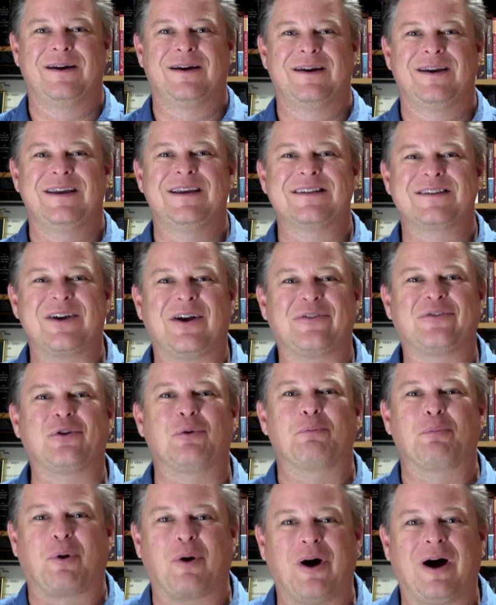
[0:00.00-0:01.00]
he is
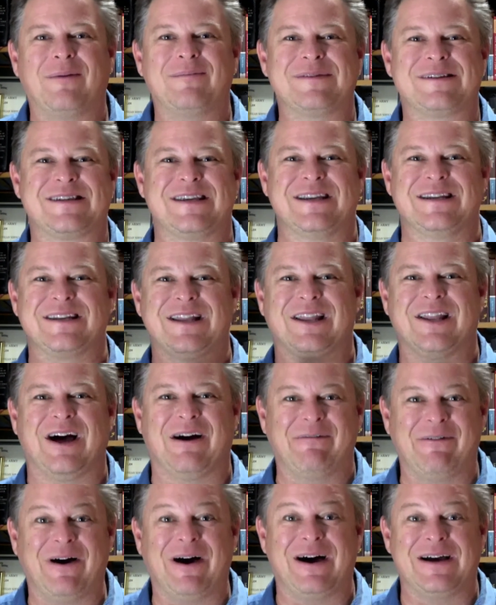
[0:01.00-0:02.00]
also promising to
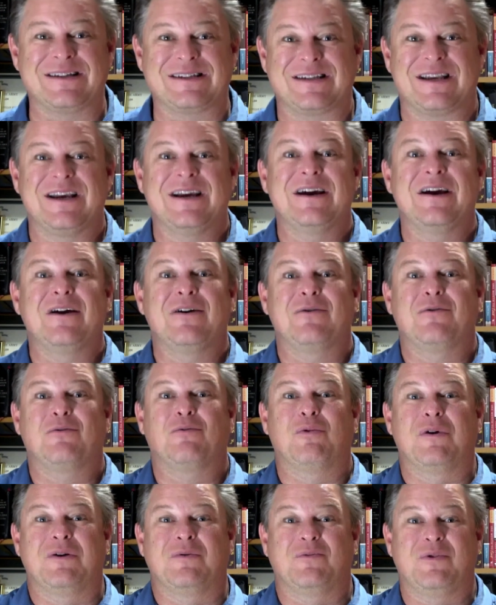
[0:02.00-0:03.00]
love us
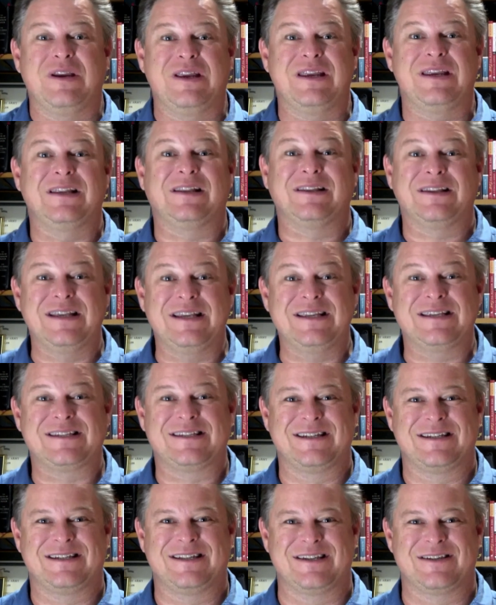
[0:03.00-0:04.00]
when we
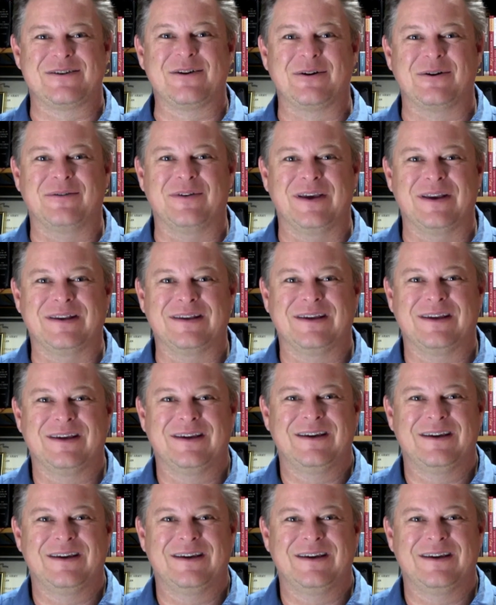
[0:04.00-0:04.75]
least deserve it.